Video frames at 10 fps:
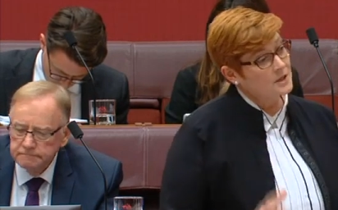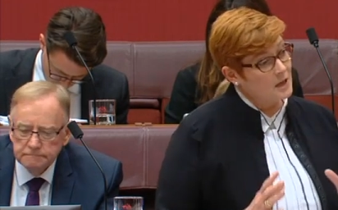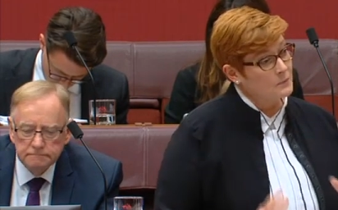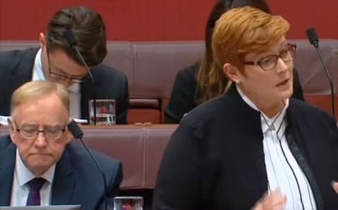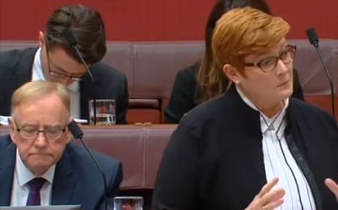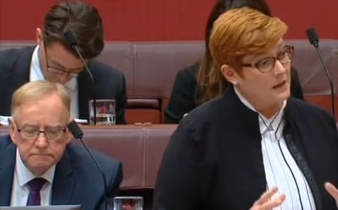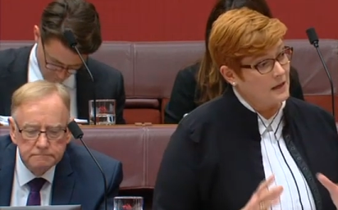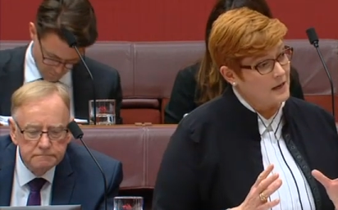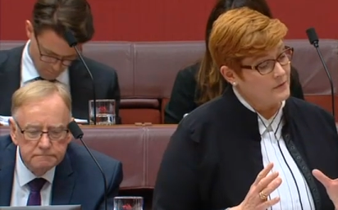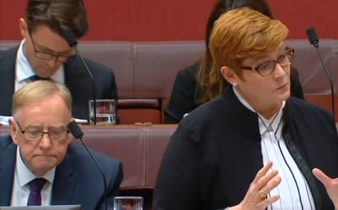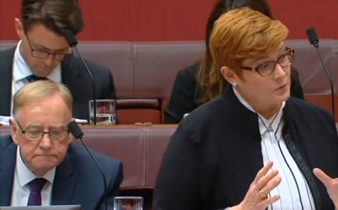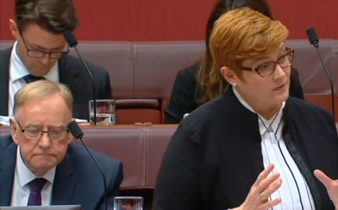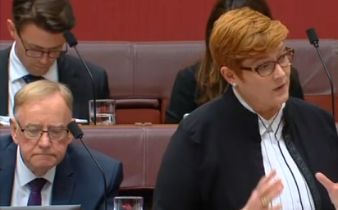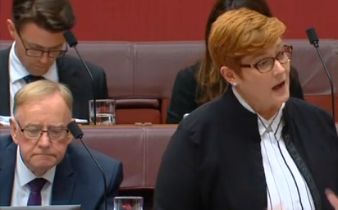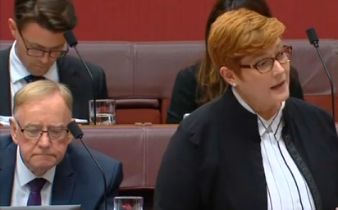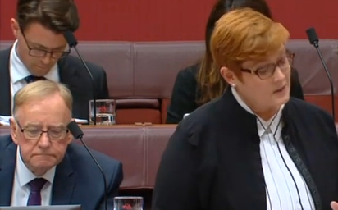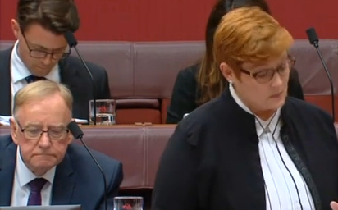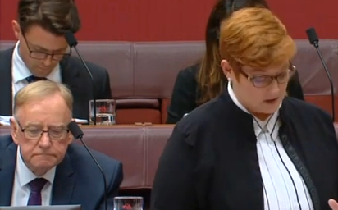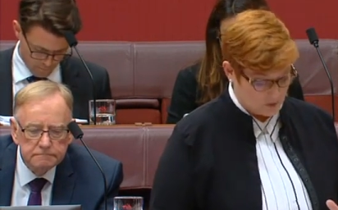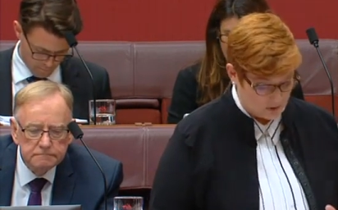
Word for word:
Speaker 1: the T P P eleven provides, Mister